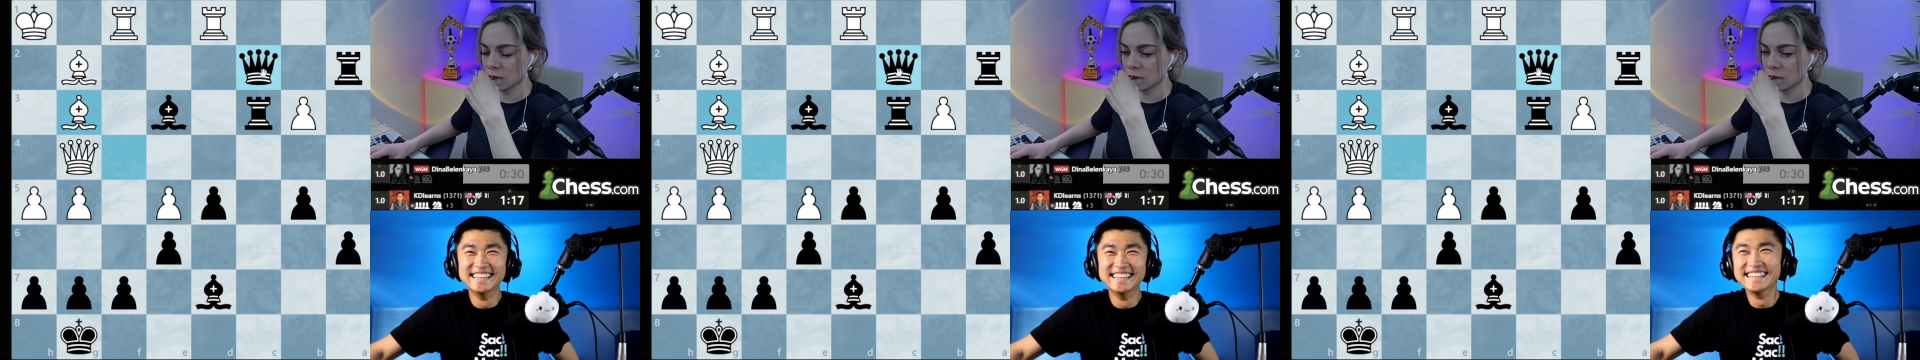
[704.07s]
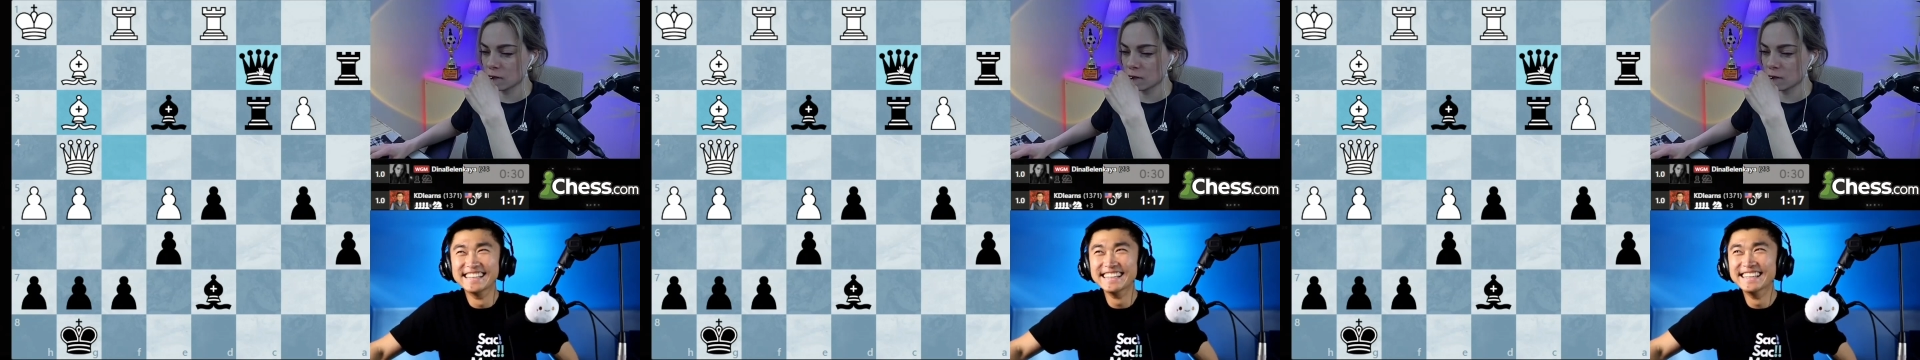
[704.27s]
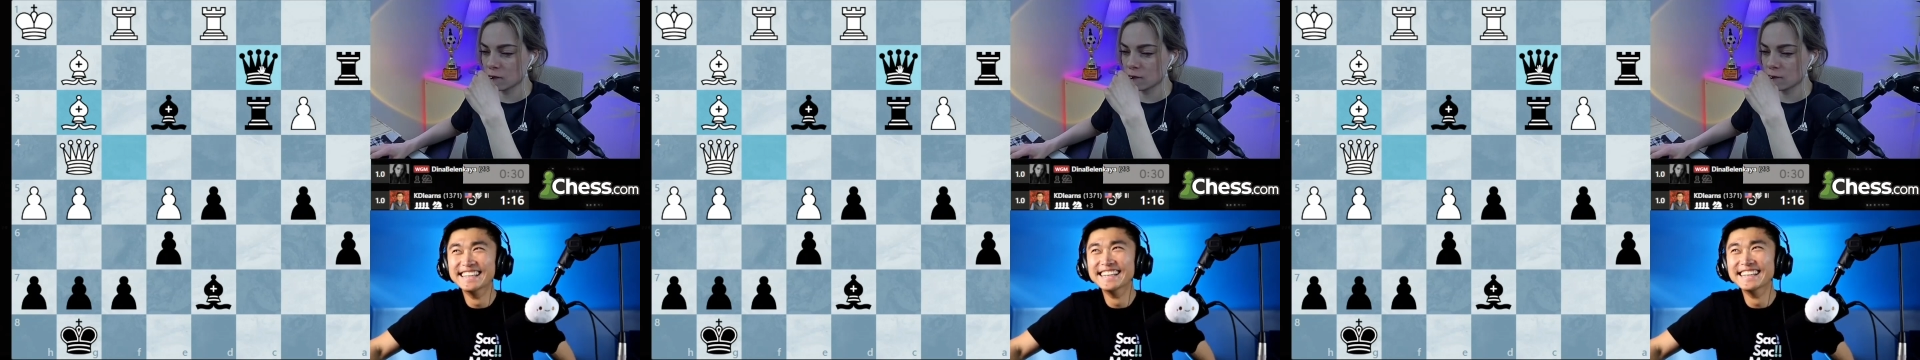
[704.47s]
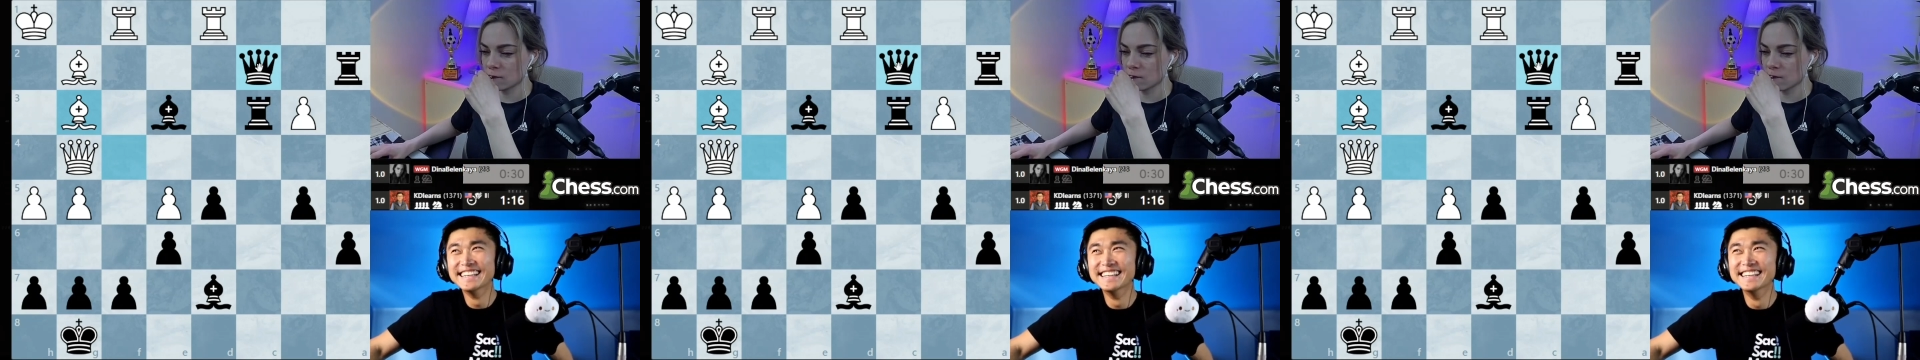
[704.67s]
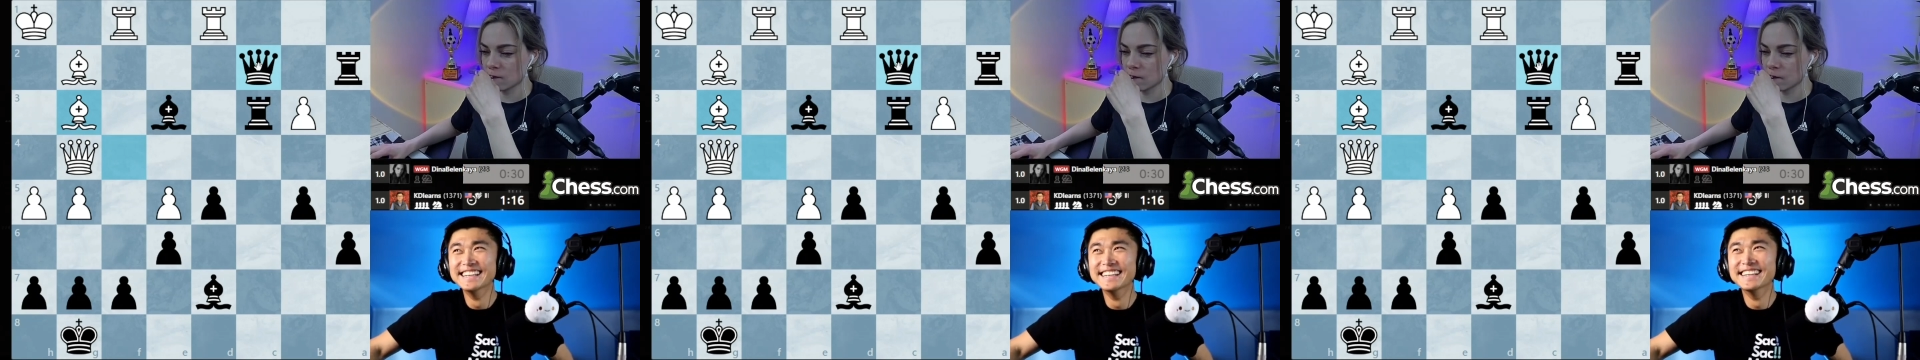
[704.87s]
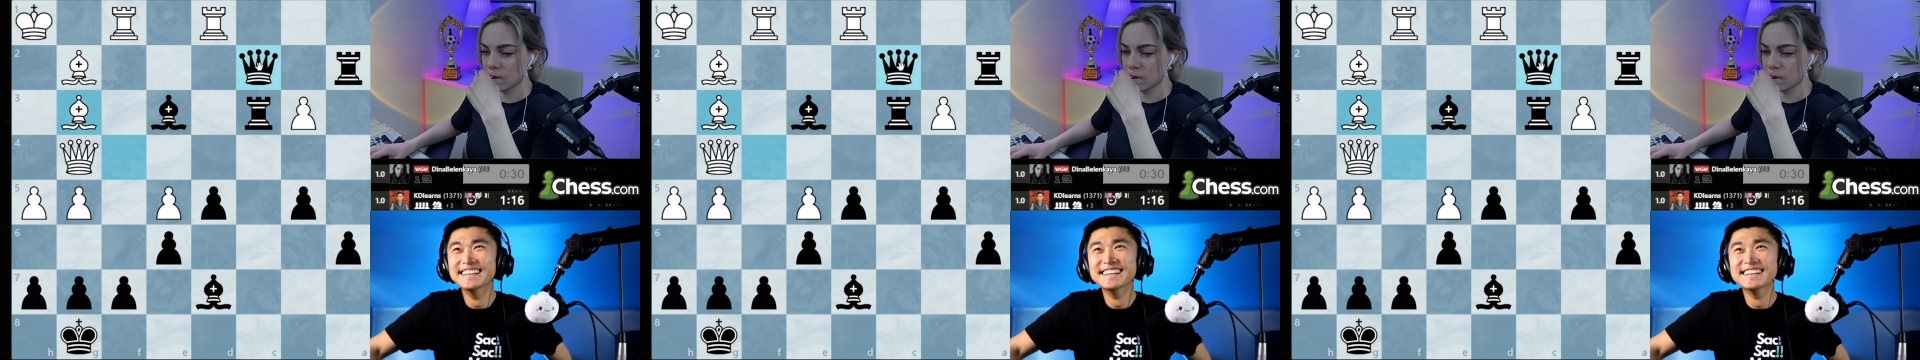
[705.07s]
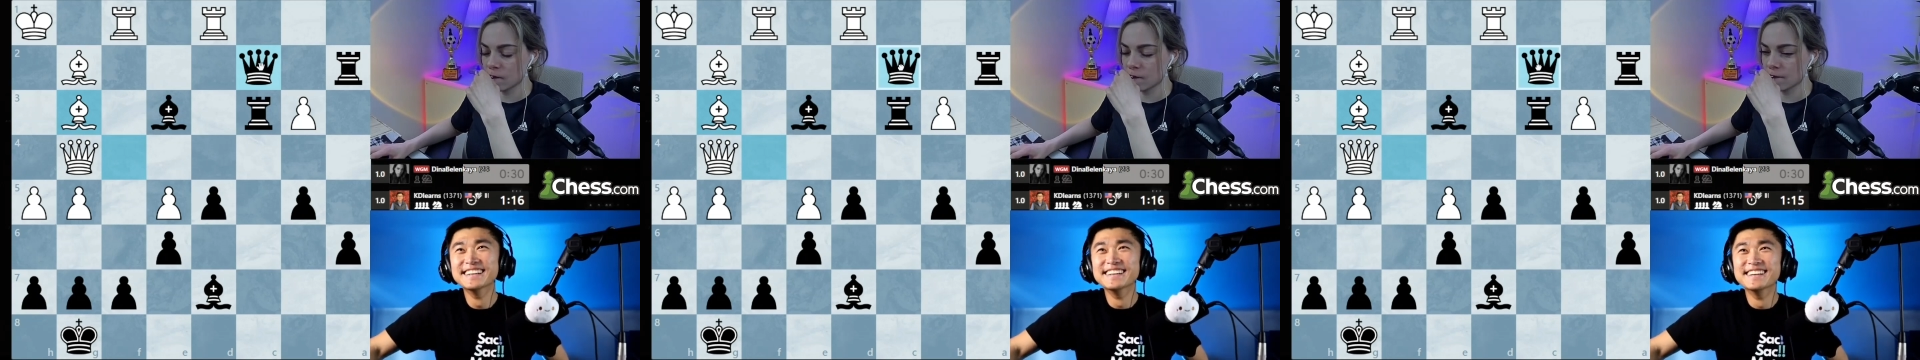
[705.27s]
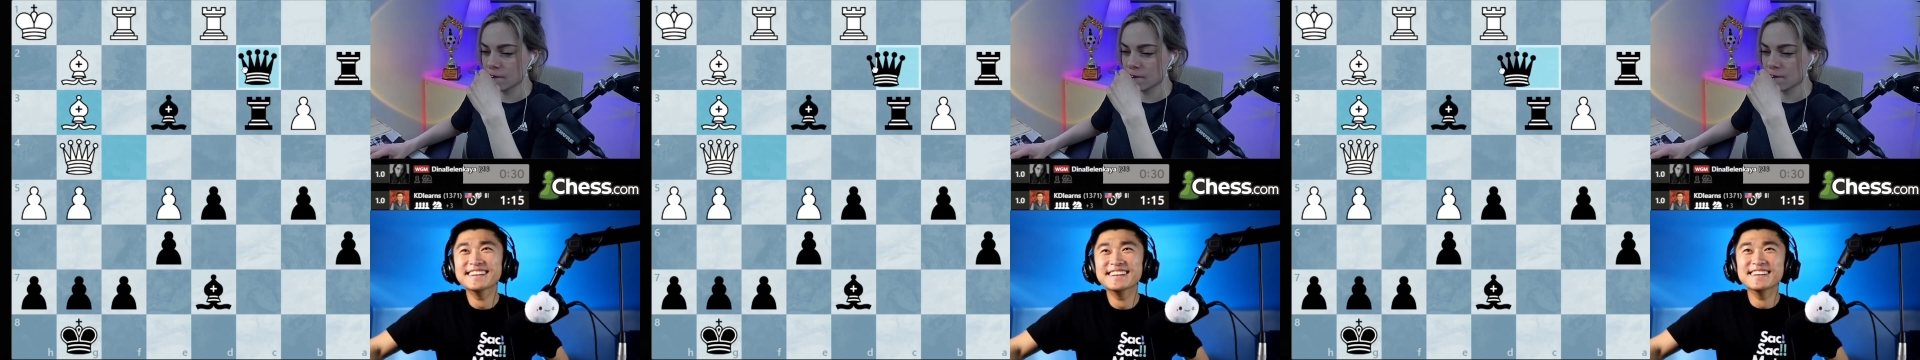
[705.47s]

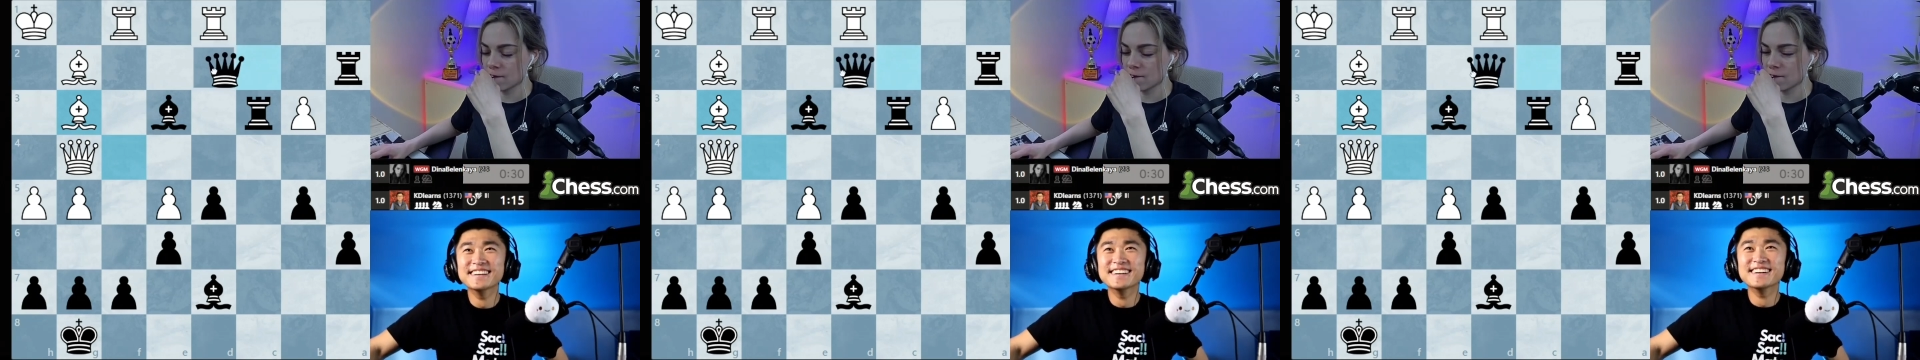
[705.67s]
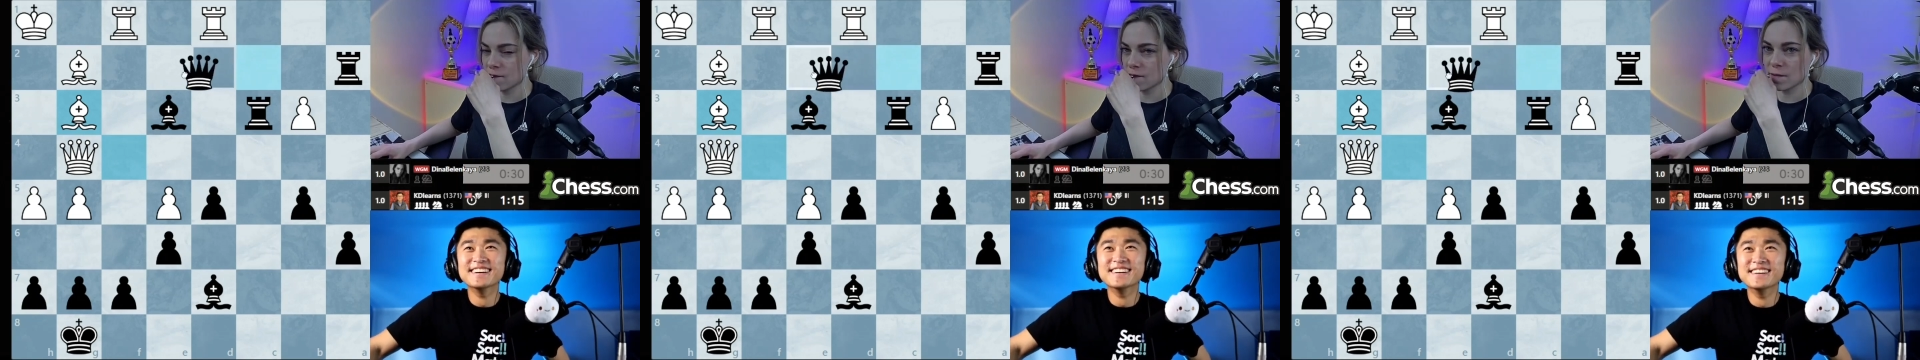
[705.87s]
No one is speaking in this clip.